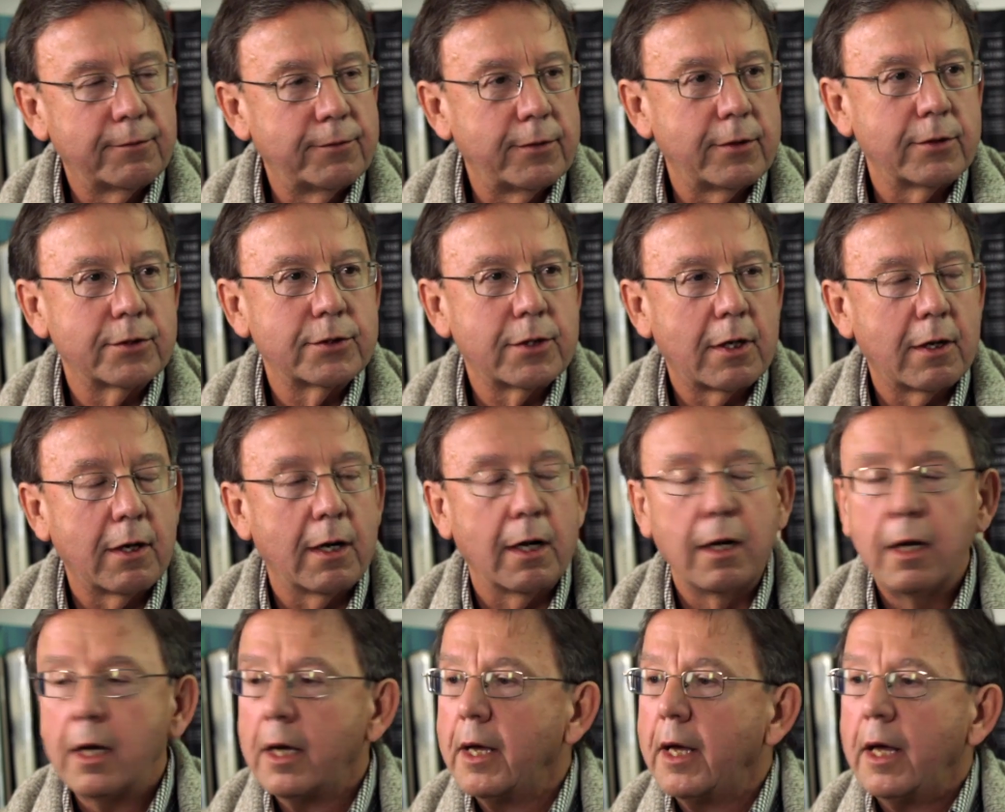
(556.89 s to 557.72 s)
folks
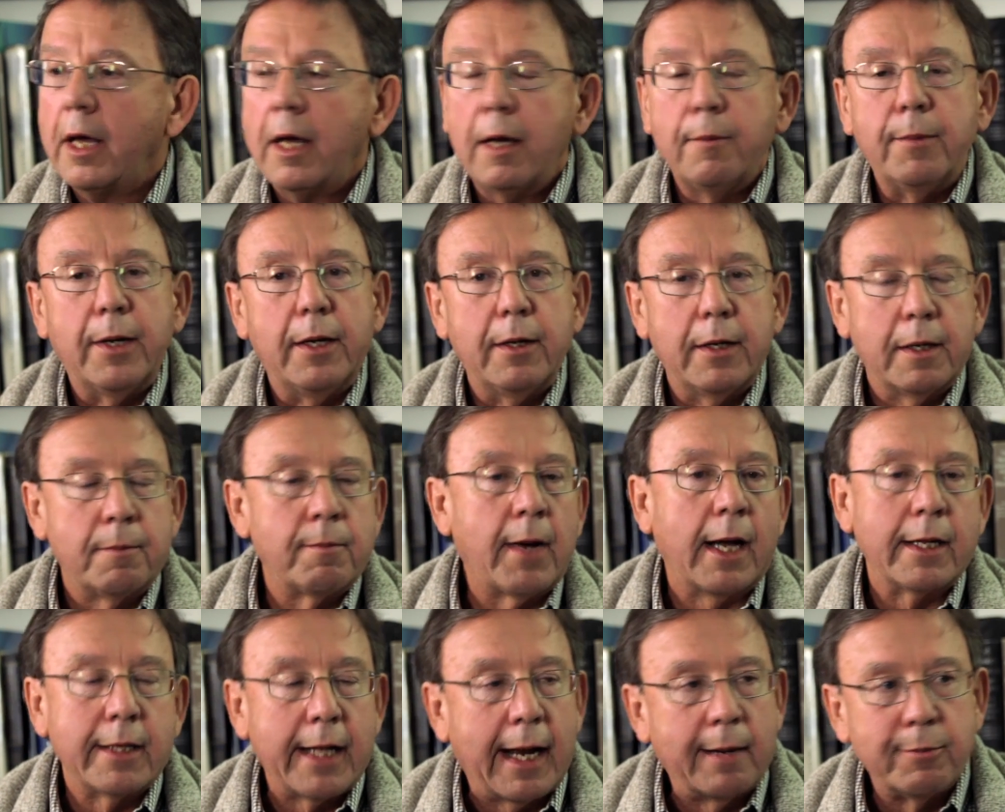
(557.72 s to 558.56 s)
are. I mean, in
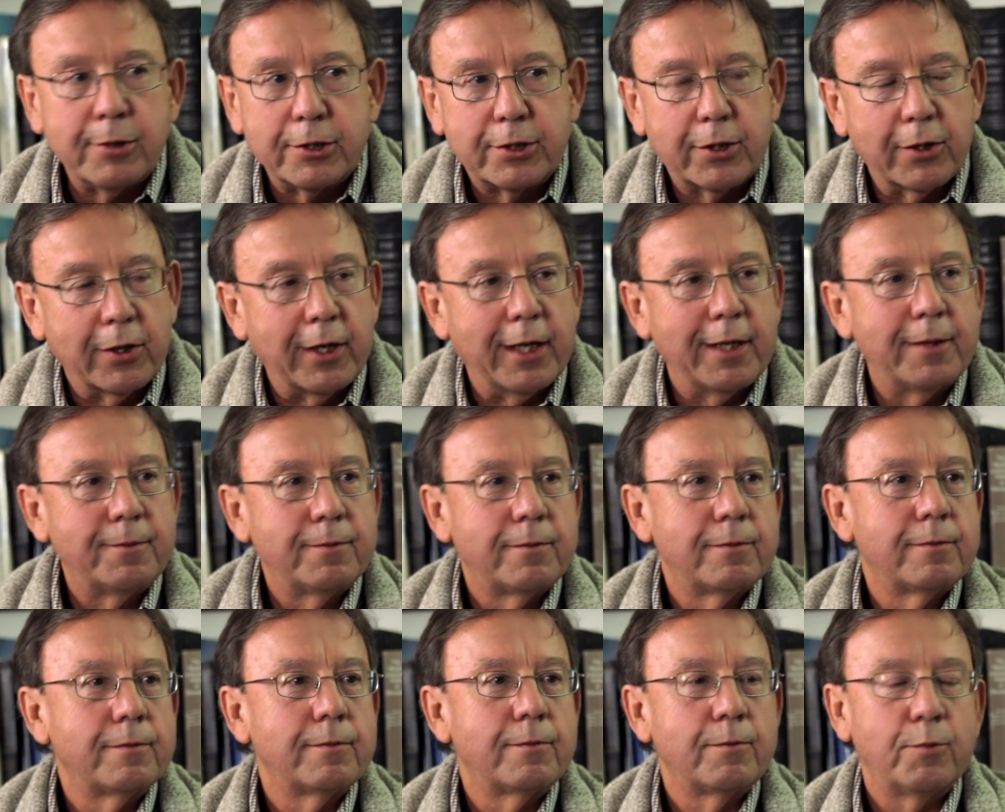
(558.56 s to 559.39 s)
my laboratory,
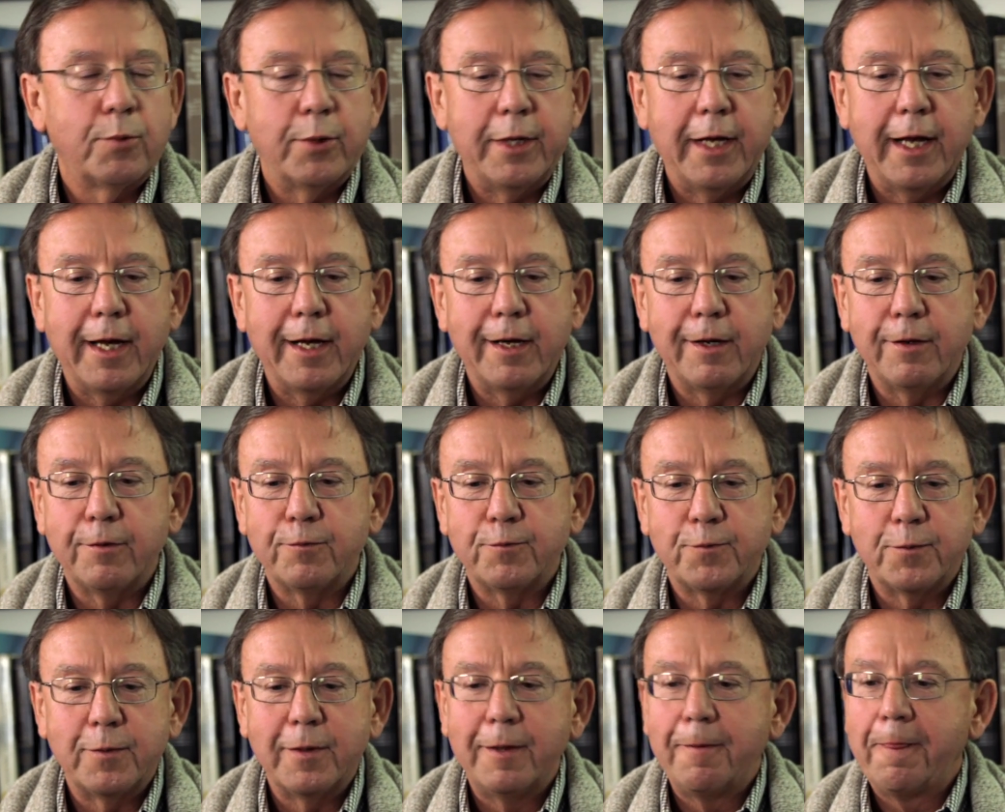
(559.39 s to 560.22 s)
we have
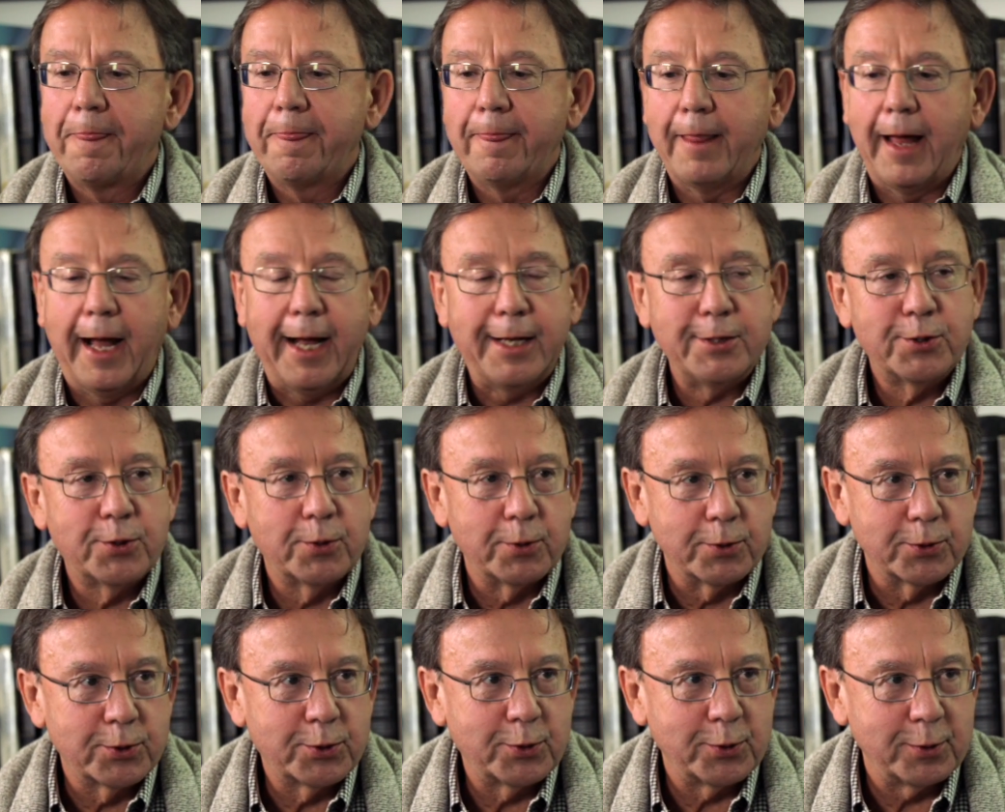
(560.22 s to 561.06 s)
high
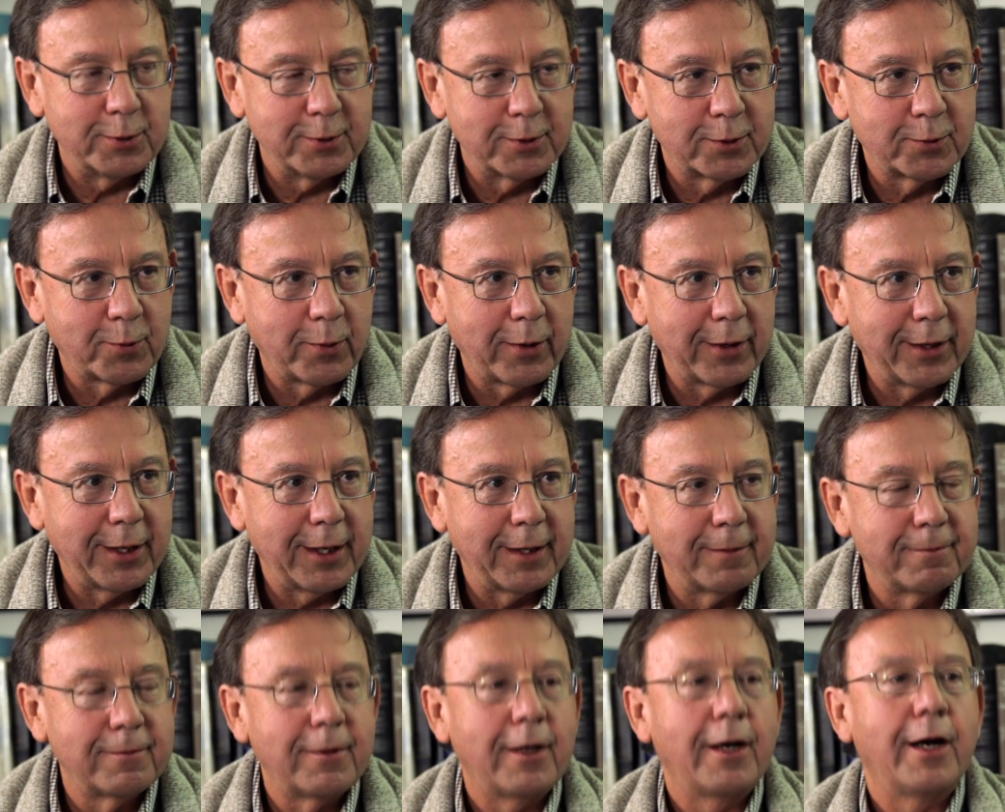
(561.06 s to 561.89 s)
school students
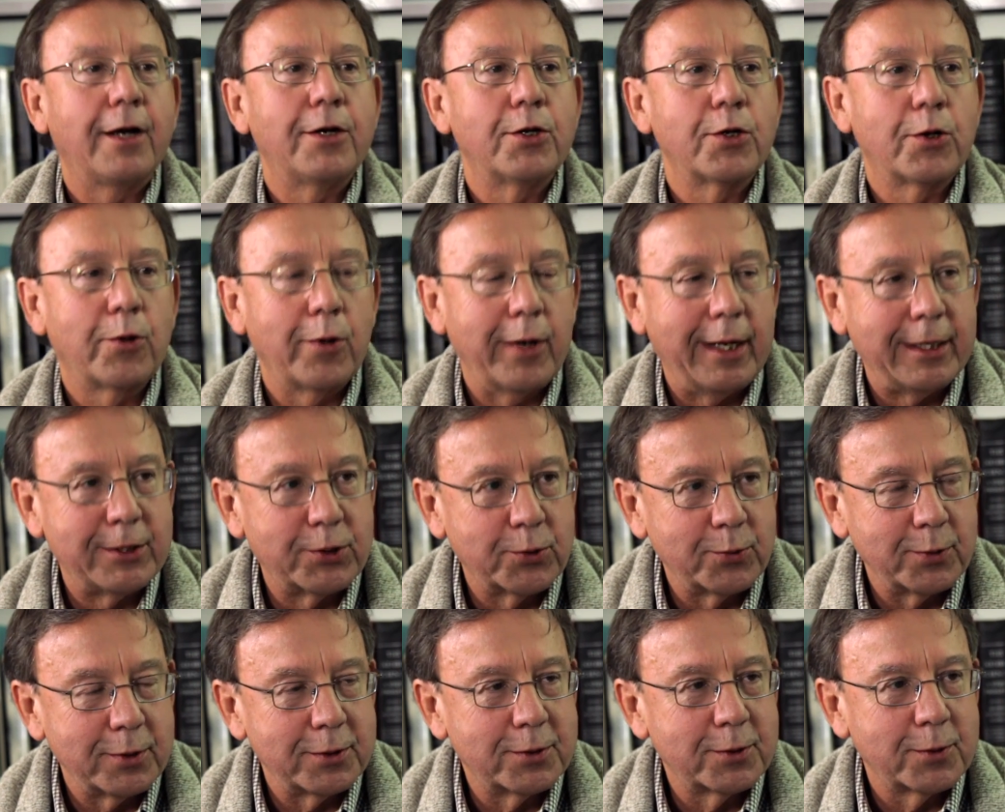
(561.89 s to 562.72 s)
working,
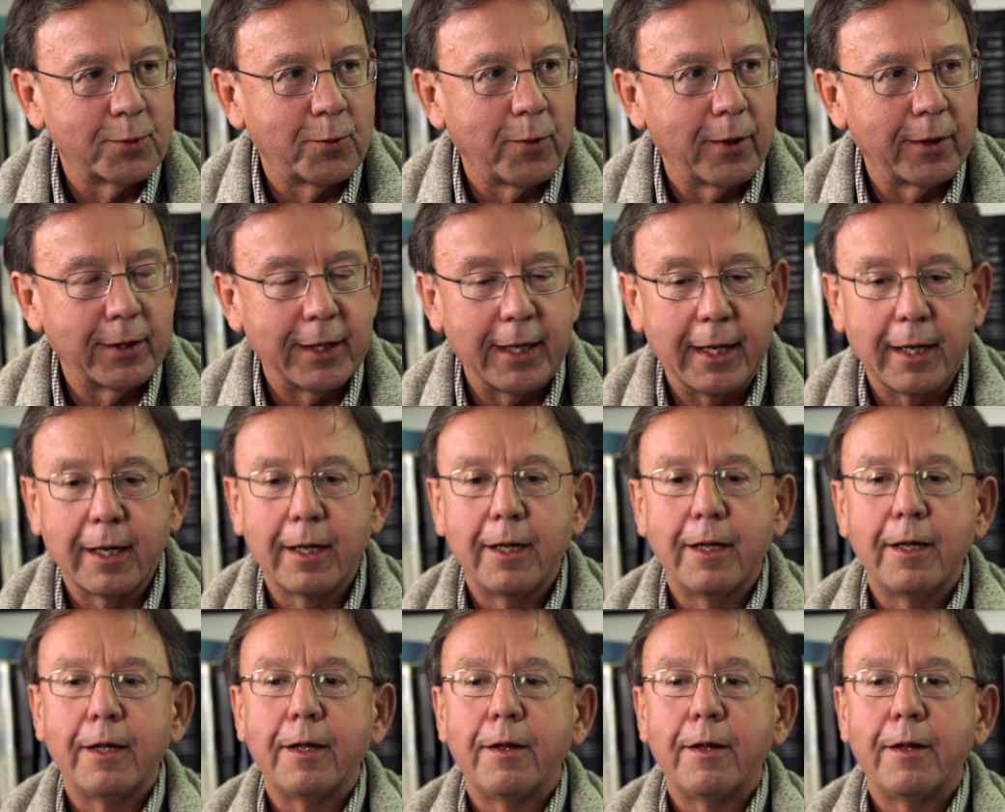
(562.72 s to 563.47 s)
undergraduates working.